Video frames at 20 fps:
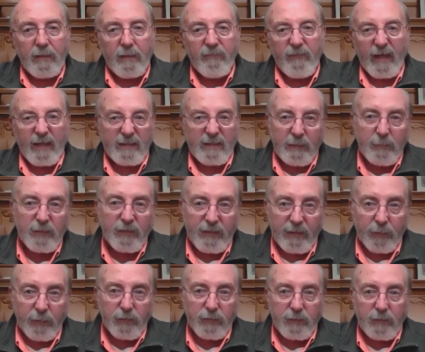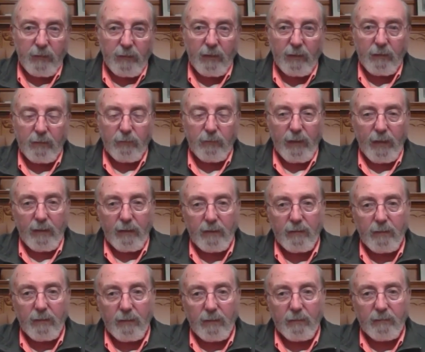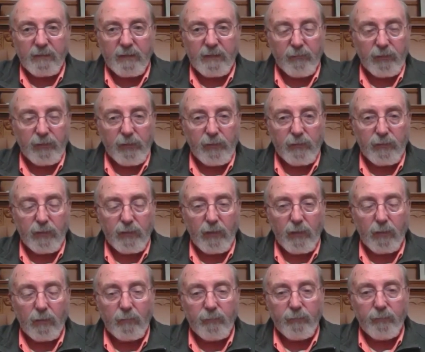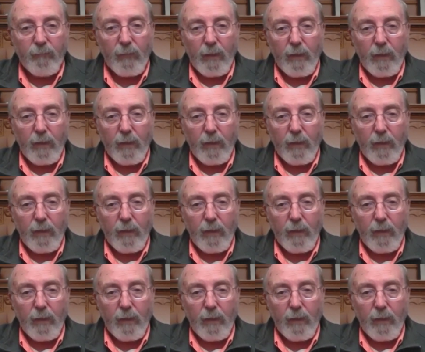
facsimile that was created several years ago